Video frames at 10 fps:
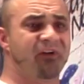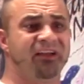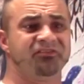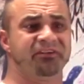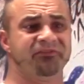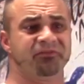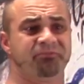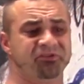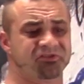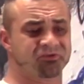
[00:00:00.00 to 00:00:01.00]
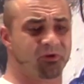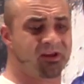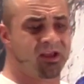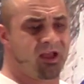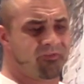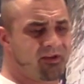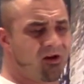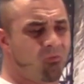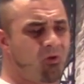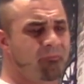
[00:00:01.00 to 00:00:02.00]
fans or give some pictures away. They
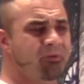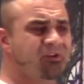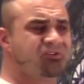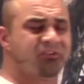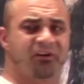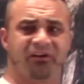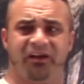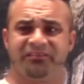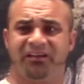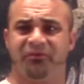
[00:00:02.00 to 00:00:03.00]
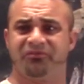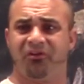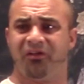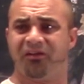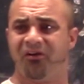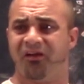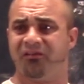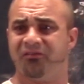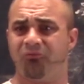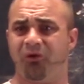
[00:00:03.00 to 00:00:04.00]
got one picture there, guys. That was all I
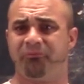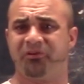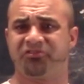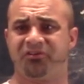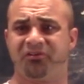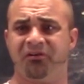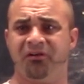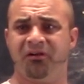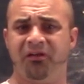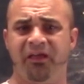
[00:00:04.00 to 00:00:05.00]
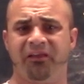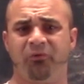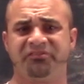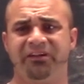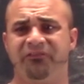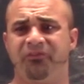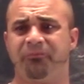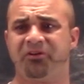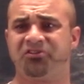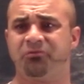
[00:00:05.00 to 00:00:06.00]
got. One picture. And it wasn't even the
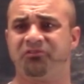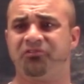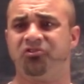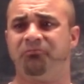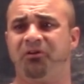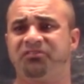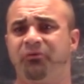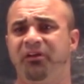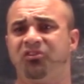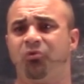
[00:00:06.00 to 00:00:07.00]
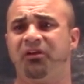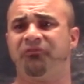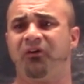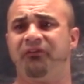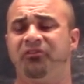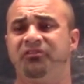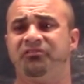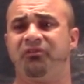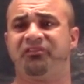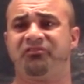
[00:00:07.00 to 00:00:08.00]
picture with the two belts. I waited 25
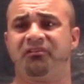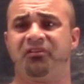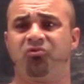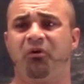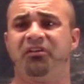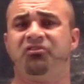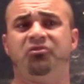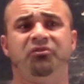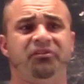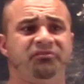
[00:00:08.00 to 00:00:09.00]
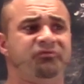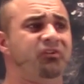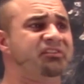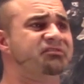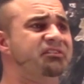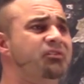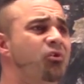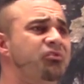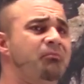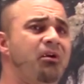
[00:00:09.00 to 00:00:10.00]
years in wrestling. In 22 years of wrestling in
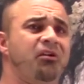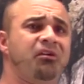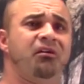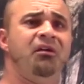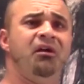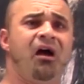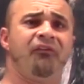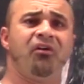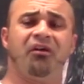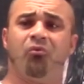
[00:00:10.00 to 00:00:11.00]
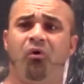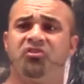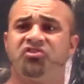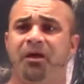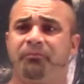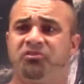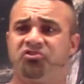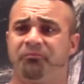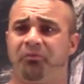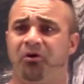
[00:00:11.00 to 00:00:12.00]
North America, I've gotten one
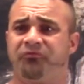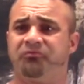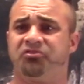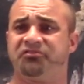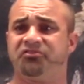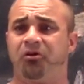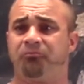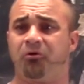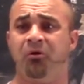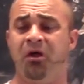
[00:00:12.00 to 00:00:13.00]
championship belt from Jersey All-Pro.